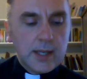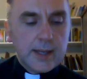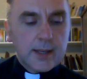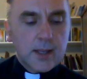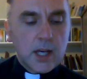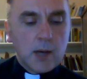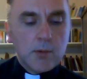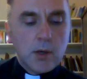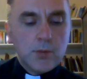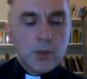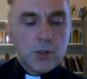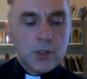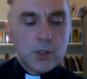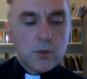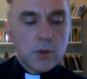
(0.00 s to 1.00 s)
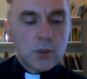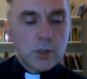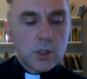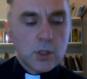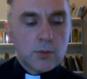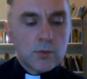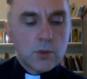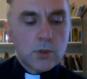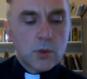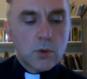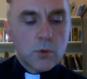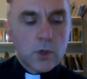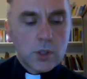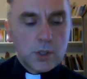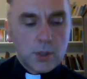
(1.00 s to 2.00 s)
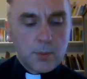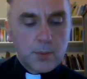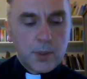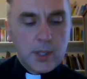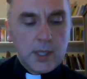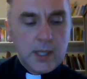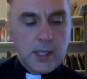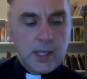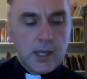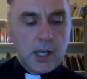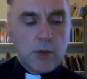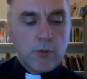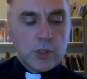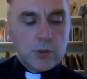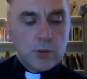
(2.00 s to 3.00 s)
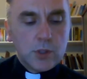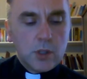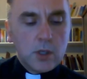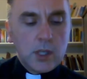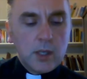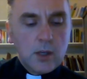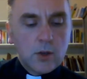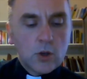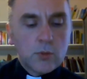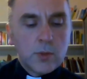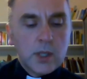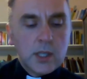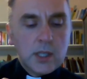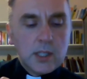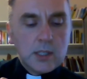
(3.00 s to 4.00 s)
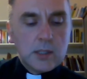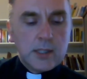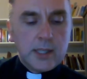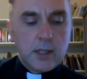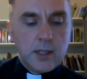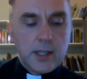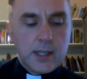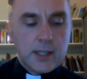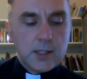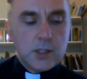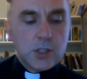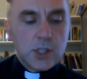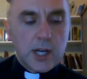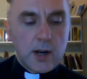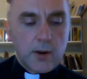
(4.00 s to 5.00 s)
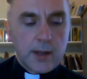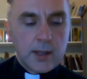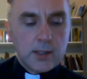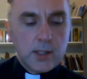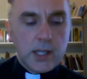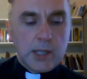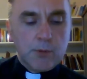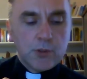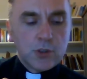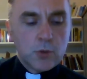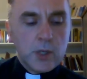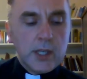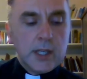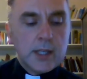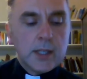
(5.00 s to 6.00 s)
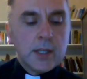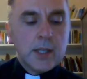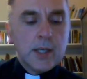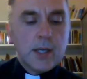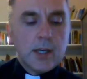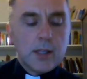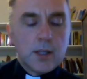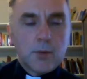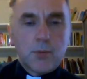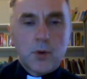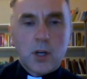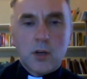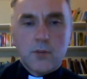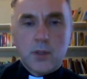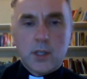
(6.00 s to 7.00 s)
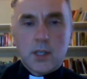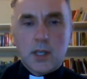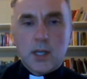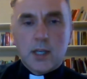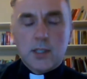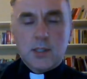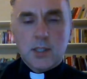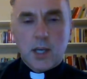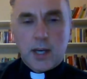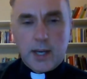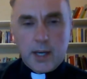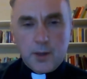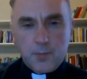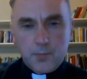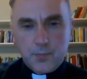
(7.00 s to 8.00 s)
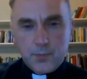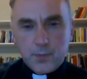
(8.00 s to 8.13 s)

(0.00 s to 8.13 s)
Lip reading: He had come up to Jerusalem to worship, and he was returning home, seated in his chariot, and he was reading the prophet Isaiah.